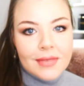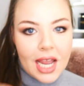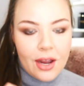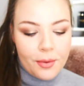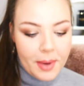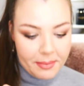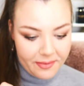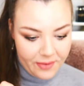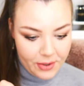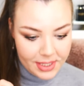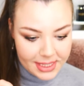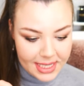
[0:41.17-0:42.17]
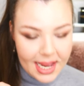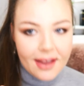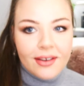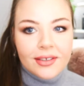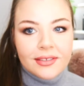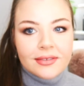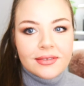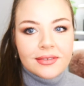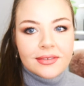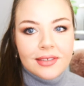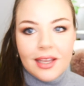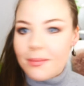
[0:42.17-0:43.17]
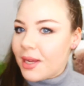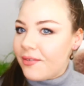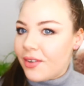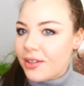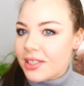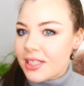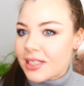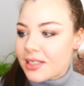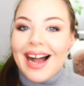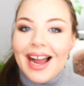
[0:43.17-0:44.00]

I hope I'm in focus now. Am I in focus?